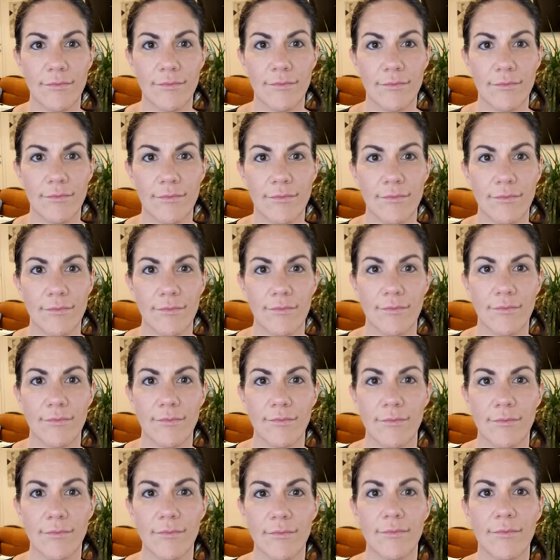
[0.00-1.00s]

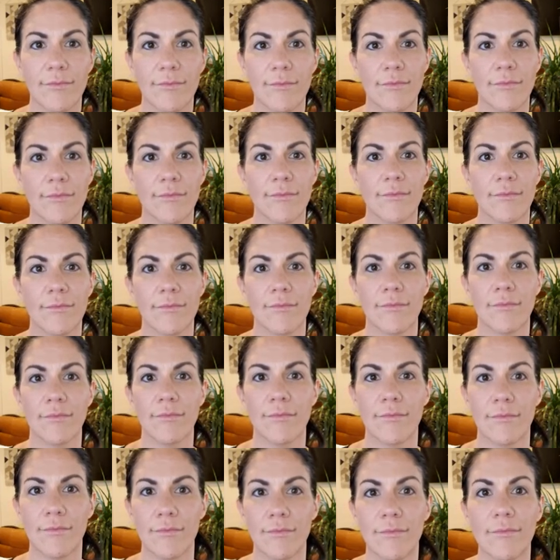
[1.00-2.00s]

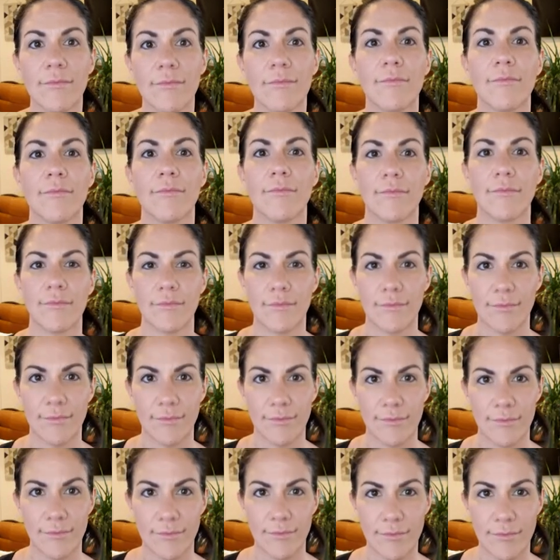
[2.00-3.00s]

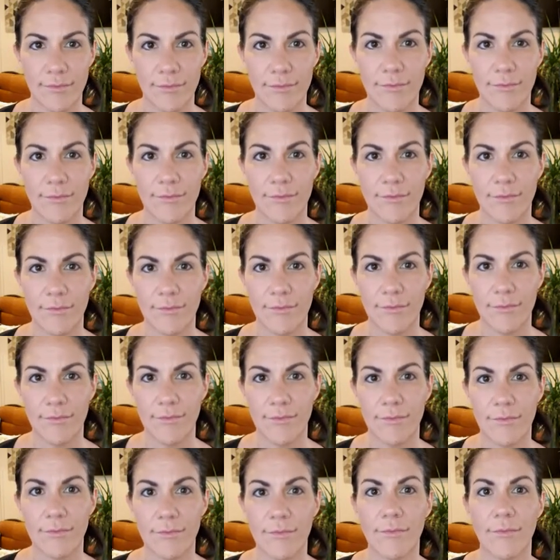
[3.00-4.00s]

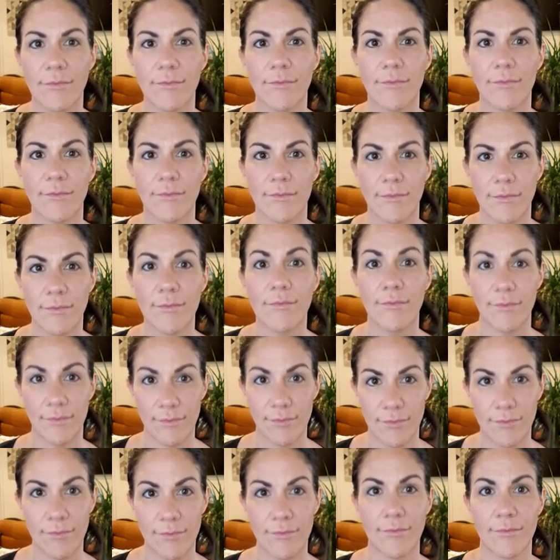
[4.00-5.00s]

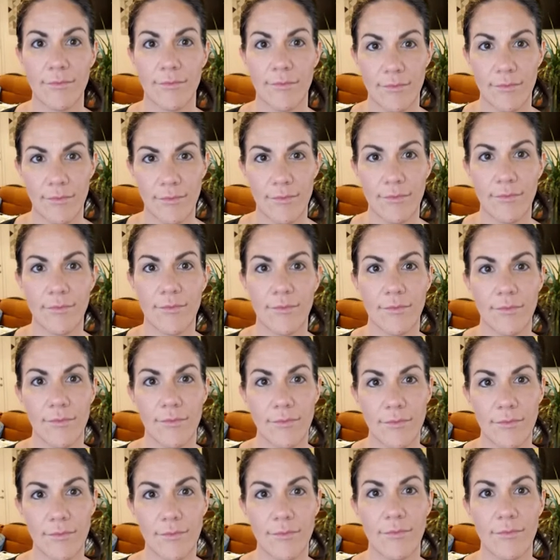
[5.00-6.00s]

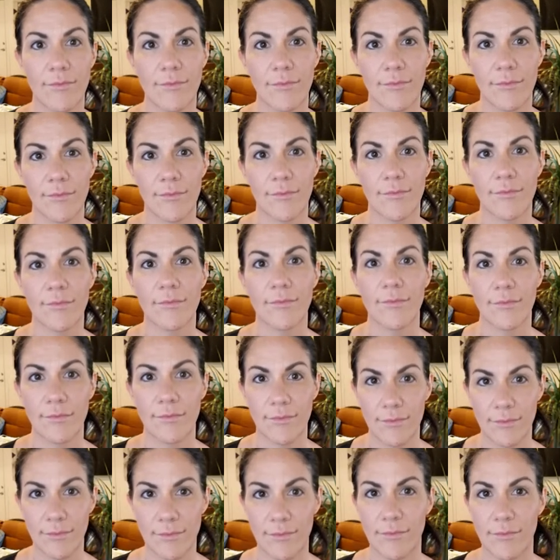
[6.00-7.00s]

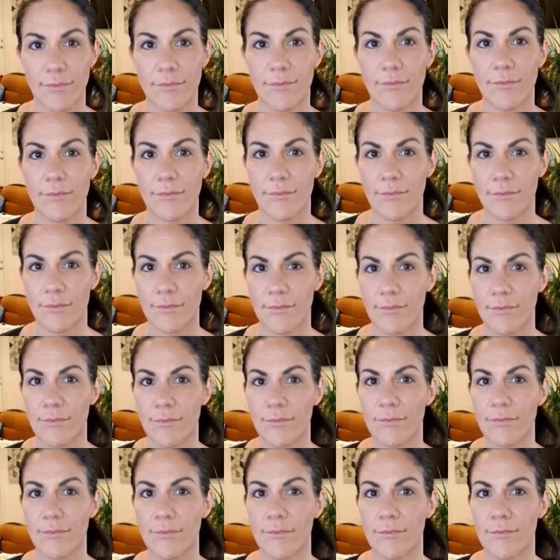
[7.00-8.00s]
(not speaking)